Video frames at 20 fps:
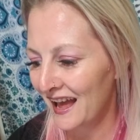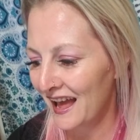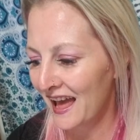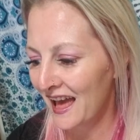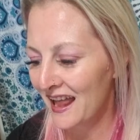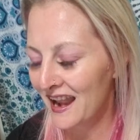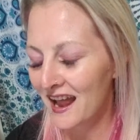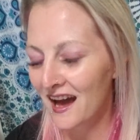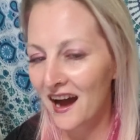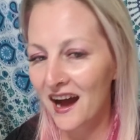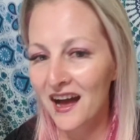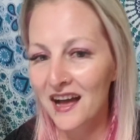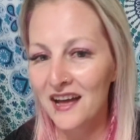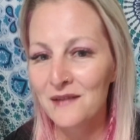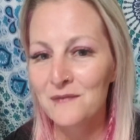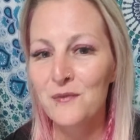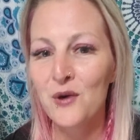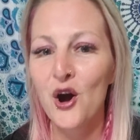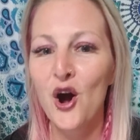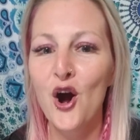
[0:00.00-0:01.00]
And I
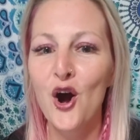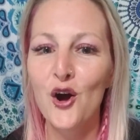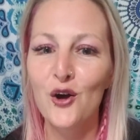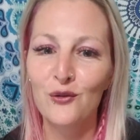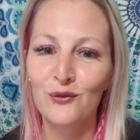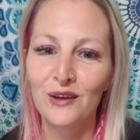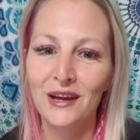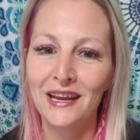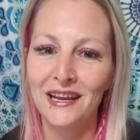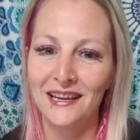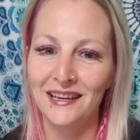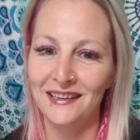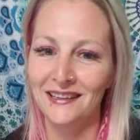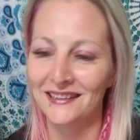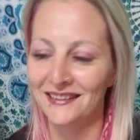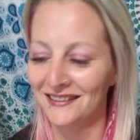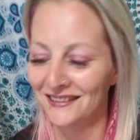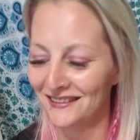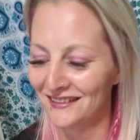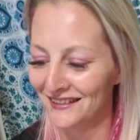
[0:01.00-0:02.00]
am already,
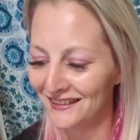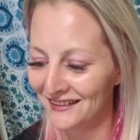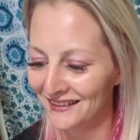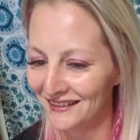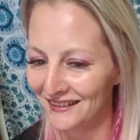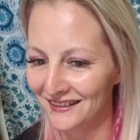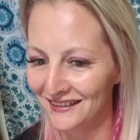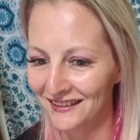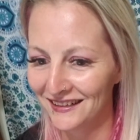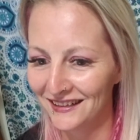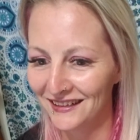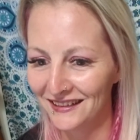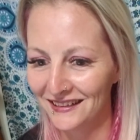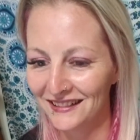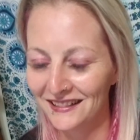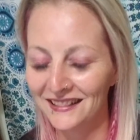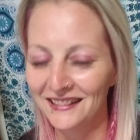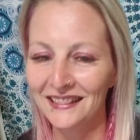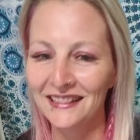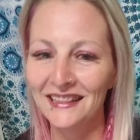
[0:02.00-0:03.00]

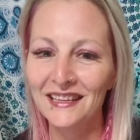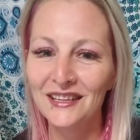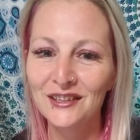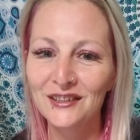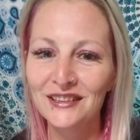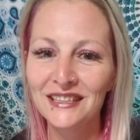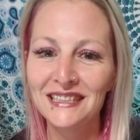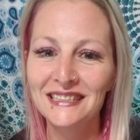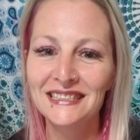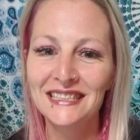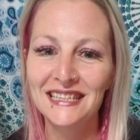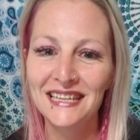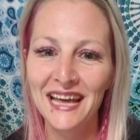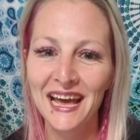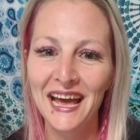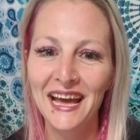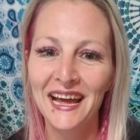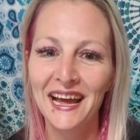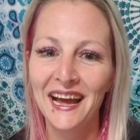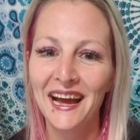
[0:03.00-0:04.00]
literally
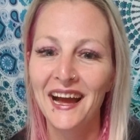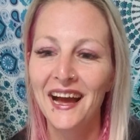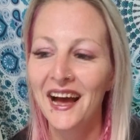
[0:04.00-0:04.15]
today,